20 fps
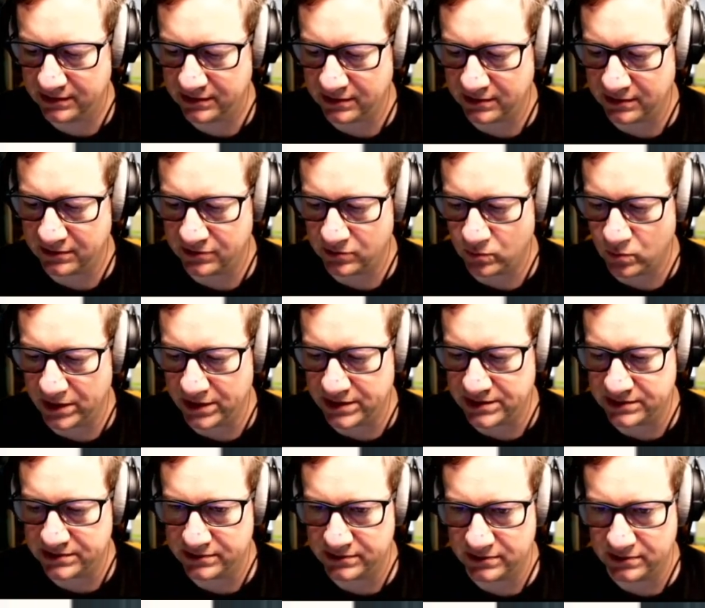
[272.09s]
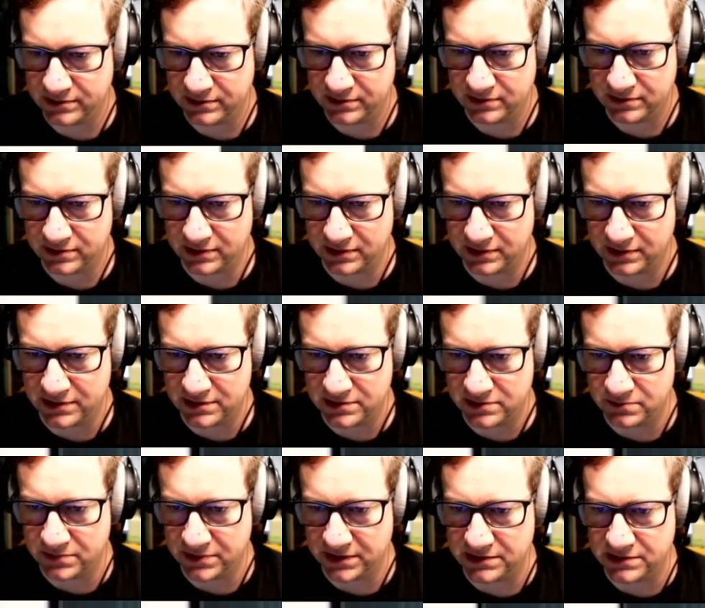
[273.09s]
the weight
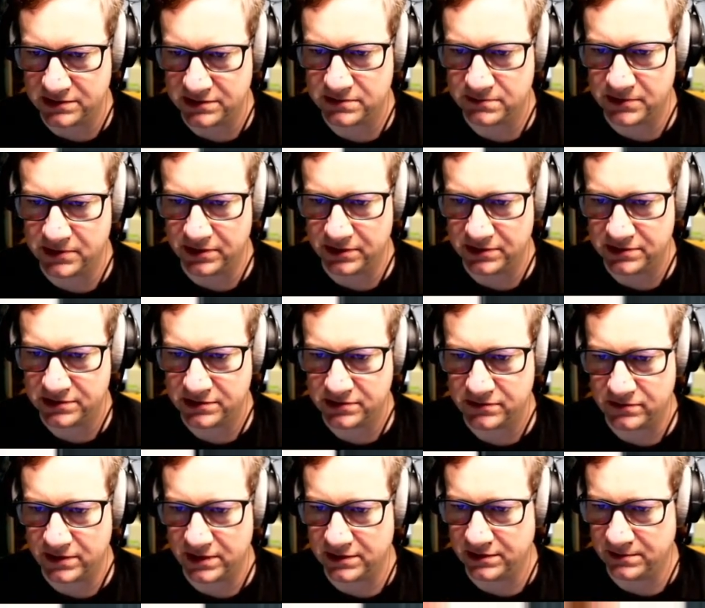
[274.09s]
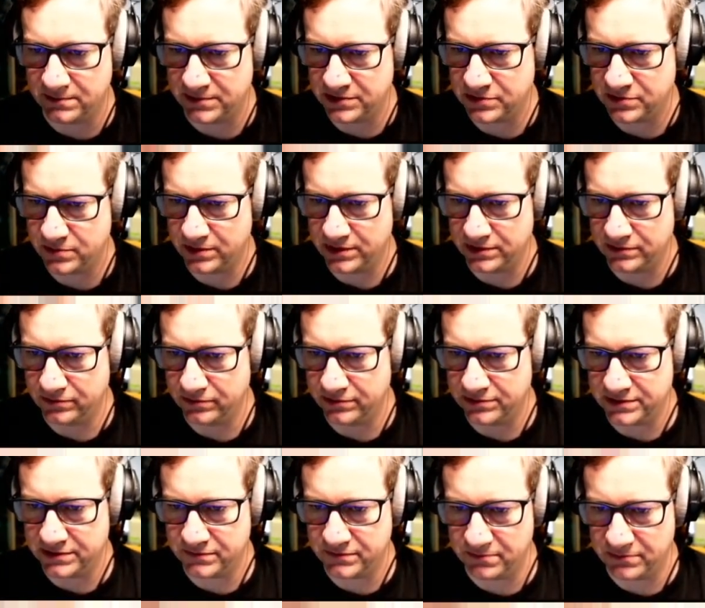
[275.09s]
isn't being dispersed correctly between all the
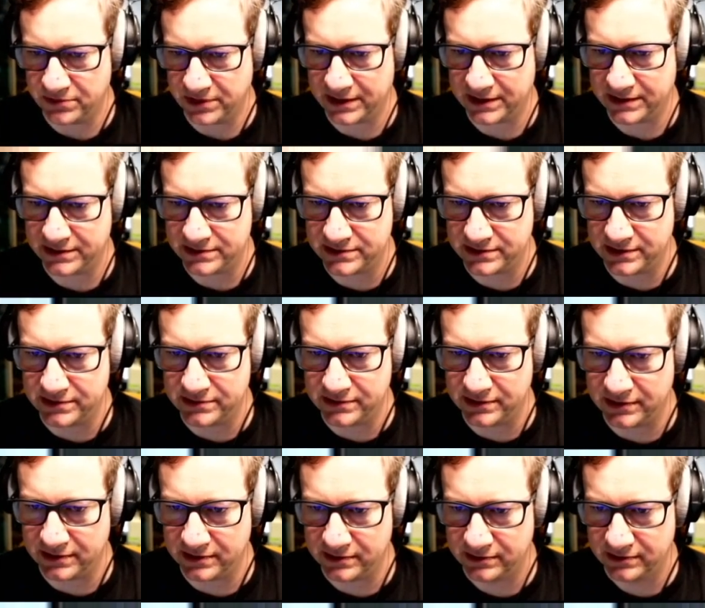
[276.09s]
different brackets in there.